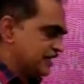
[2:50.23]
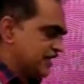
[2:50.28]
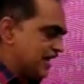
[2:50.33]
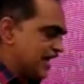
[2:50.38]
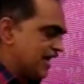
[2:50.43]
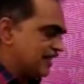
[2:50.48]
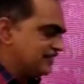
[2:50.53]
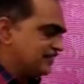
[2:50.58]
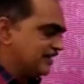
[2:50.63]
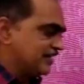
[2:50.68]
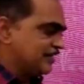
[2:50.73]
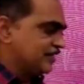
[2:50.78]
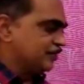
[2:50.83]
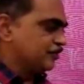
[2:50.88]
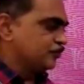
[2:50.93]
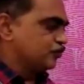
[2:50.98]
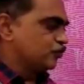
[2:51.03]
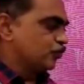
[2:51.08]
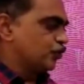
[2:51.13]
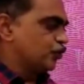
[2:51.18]
And then it
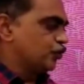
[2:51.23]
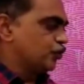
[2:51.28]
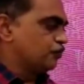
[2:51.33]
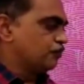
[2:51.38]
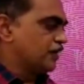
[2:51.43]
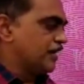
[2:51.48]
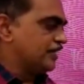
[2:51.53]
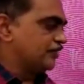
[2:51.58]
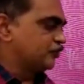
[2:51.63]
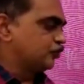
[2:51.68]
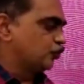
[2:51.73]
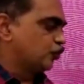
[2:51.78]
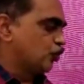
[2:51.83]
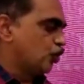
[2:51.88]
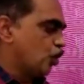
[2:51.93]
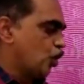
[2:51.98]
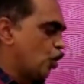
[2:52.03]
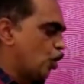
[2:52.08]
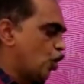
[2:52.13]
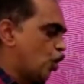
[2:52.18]
is going to pass
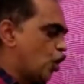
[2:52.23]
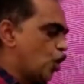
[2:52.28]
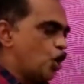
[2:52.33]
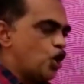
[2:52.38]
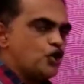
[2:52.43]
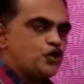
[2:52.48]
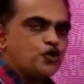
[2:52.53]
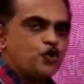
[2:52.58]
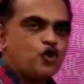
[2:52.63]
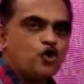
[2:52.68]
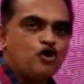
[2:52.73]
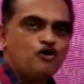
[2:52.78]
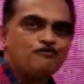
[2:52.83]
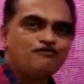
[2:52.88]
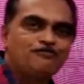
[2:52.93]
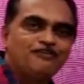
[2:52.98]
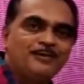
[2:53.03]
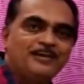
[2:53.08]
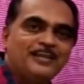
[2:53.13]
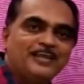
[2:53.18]
through
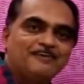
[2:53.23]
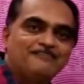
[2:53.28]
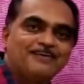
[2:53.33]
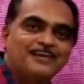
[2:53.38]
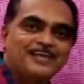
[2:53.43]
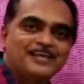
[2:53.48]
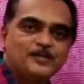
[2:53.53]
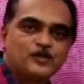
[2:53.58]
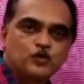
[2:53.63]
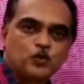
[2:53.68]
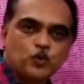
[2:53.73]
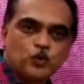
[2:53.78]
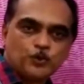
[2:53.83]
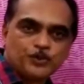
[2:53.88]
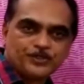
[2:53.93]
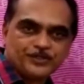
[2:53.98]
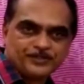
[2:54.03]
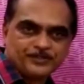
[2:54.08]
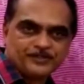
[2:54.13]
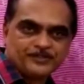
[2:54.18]
on-off level
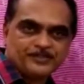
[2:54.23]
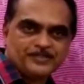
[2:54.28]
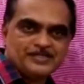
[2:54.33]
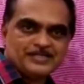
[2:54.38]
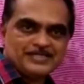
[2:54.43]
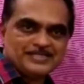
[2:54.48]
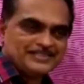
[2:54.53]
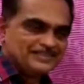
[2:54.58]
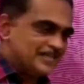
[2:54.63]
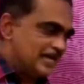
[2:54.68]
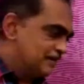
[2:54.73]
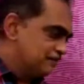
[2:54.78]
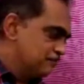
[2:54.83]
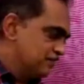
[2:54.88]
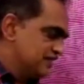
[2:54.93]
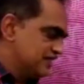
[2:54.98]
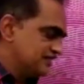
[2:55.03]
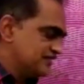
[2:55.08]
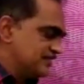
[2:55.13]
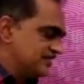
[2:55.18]
encoder. That
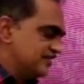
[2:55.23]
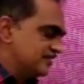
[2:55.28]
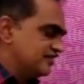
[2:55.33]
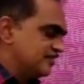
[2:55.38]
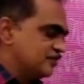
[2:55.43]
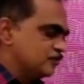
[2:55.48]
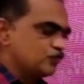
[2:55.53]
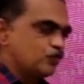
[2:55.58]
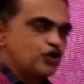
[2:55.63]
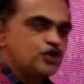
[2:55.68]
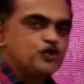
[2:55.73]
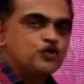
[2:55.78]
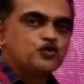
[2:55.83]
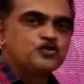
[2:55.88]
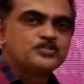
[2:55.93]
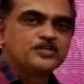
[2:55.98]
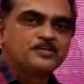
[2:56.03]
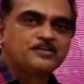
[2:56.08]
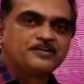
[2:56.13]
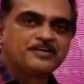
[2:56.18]
means this is going to
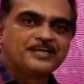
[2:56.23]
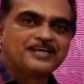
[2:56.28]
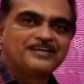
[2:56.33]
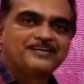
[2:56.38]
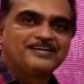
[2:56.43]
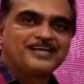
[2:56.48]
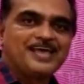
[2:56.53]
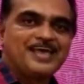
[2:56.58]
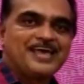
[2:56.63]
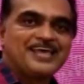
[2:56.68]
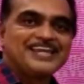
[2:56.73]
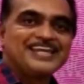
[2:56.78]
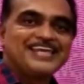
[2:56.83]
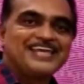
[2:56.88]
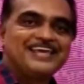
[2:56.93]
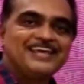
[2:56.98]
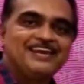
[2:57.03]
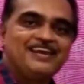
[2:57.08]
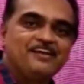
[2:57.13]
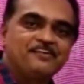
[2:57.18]
generate an
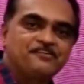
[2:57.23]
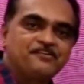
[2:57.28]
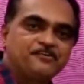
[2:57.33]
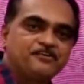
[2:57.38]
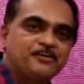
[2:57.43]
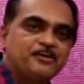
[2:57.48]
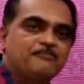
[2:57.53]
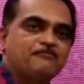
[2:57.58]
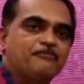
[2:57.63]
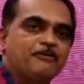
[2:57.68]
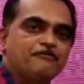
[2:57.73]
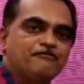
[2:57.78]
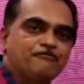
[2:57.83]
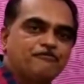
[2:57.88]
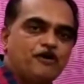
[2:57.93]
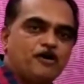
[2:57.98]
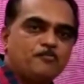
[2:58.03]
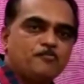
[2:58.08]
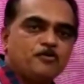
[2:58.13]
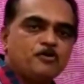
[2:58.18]
electrical
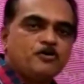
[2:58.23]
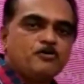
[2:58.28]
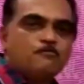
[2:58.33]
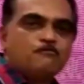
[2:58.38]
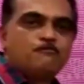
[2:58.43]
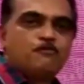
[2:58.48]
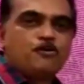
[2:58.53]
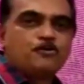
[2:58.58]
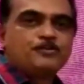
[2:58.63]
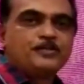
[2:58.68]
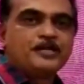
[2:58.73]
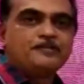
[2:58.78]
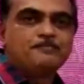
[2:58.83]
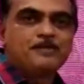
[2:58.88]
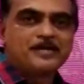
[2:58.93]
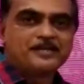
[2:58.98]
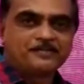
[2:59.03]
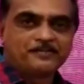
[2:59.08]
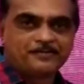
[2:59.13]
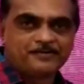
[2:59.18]
waveform for that
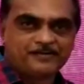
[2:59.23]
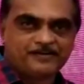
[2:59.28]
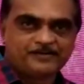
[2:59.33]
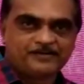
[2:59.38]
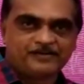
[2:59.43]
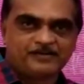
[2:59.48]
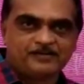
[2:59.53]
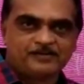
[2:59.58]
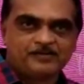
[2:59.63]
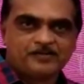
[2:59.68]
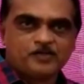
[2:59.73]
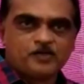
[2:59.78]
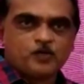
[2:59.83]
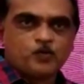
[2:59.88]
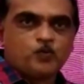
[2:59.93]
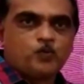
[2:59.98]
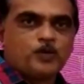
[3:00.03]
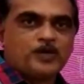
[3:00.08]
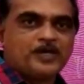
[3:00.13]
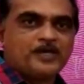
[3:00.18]
binary data,
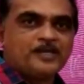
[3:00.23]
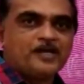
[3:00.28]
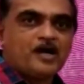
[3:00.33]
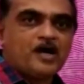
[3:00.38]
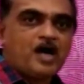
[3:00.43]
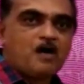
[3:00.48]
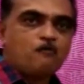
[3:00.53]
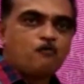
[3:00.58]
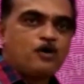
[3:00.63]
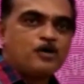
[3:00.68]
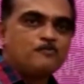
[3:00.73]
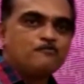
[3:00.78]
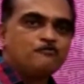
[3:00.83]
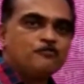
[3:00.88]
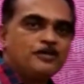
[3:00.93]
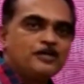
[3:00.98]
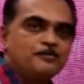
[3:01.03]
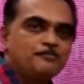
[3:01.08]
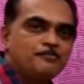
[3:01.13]
where 1 will